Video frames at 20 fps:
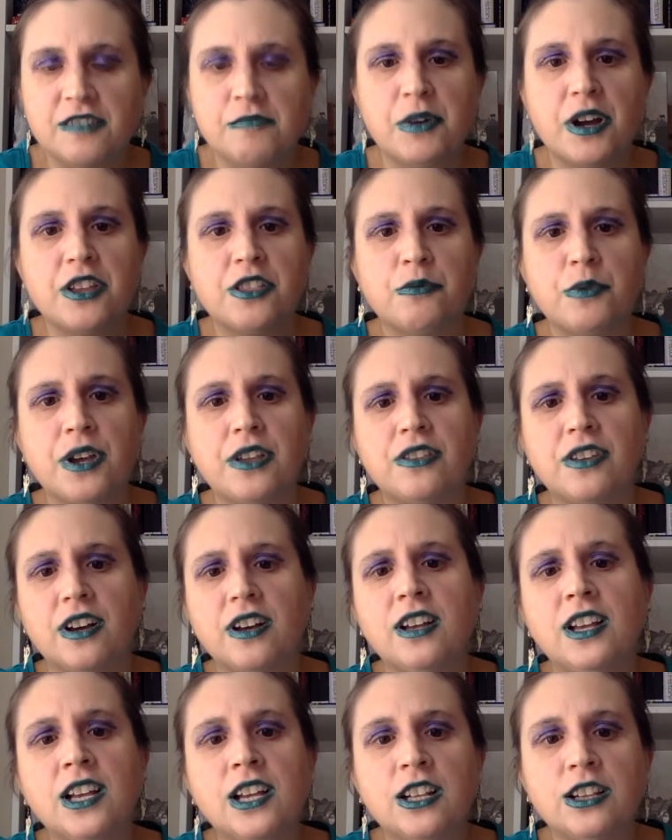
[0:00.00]
And by the way,
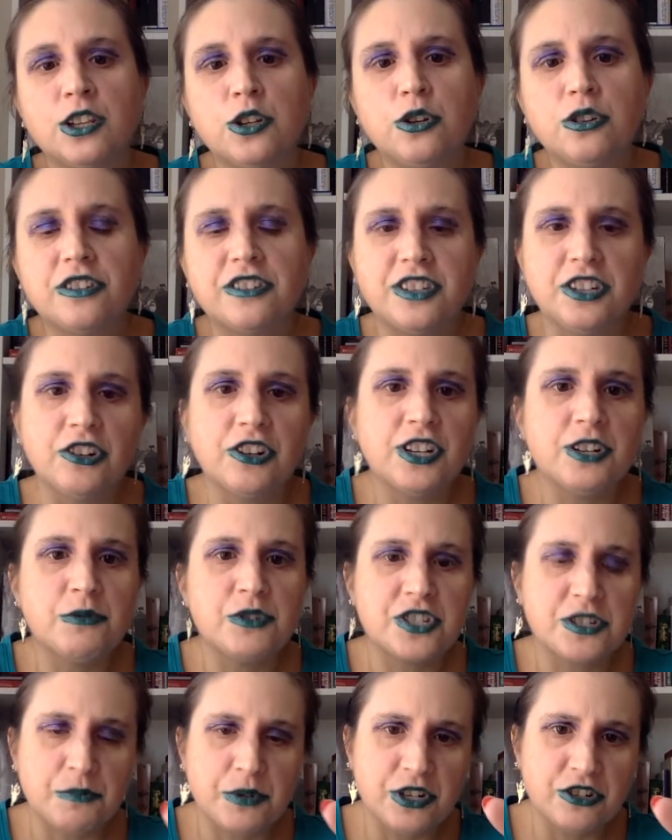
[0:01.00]
the Little Syria,
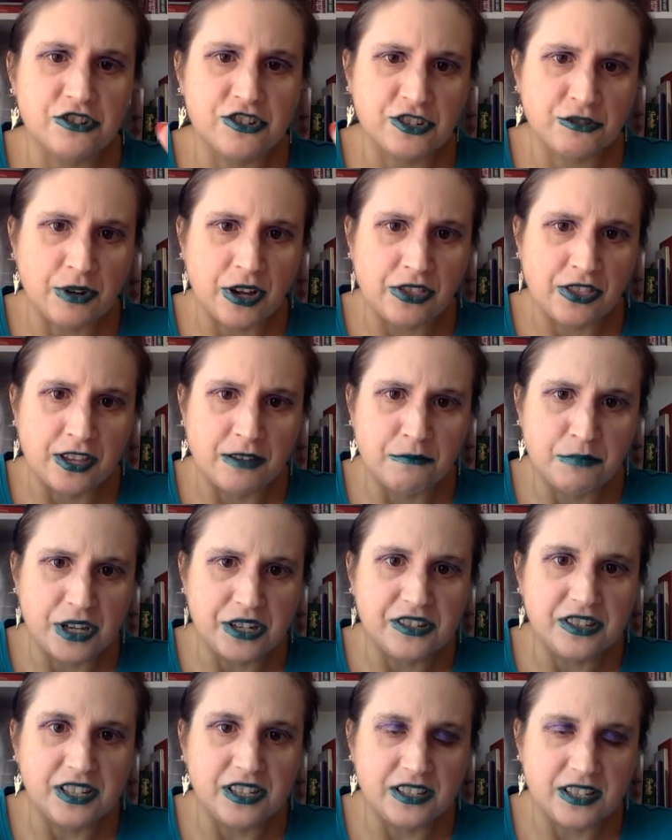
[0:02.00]
which appears throughout the
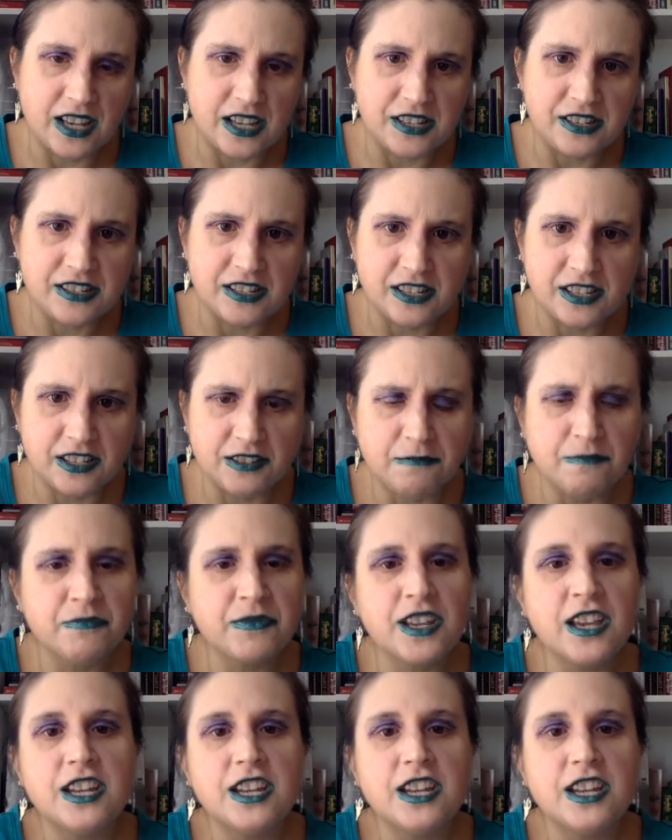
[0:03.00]
Betsy-Tacy and